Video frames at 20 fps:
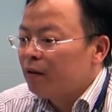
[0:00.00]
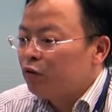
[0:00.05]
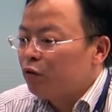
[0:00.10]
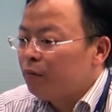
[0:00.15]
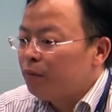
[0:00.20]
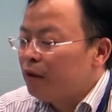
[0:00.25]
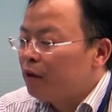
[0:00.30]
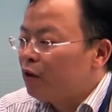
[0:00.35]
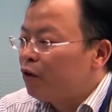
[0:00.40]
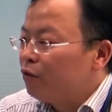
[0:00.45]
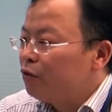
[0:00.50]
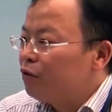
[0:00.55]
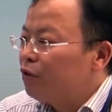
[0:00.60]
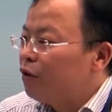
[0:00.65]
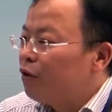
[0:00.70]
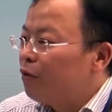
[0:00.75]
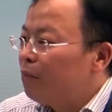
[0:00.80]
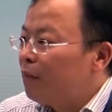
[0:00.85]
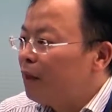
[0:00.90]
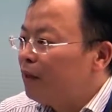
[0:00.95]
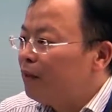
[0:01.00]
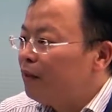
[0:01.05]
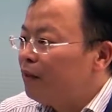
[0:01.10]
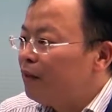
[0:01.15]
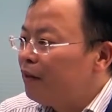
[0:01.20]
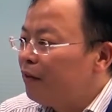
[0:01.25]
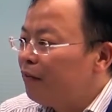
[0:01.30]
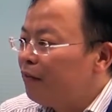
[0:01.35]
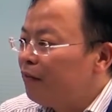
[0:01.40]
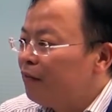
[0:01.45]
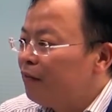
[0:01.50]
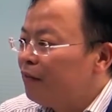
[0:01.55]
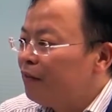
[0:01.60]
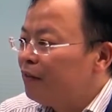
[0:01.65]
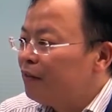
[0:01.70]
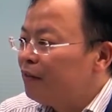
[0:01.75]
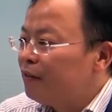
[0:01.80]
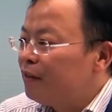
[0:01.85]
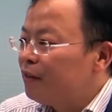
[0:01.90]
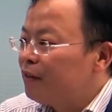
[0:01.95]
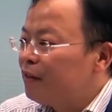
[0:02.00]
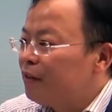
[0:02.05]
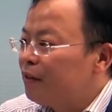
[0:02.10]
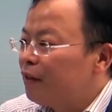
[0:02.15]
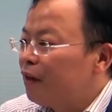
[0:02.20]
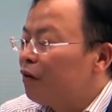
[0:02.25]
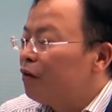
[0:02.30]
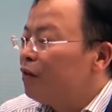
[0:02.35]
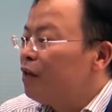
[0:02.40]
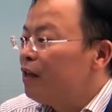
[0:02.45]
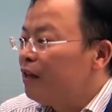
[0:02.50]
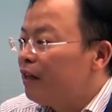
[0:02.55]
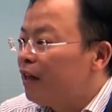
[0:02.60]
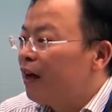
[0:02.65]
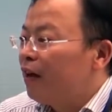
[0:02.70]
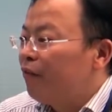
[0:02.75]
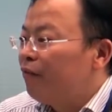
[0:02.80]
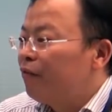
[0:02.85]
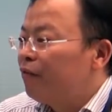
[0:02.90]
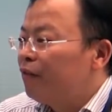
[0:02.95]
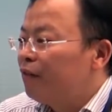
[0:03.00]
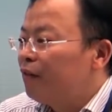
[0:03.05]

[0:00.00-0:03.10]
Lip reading: to be cost competitive. This is not enough.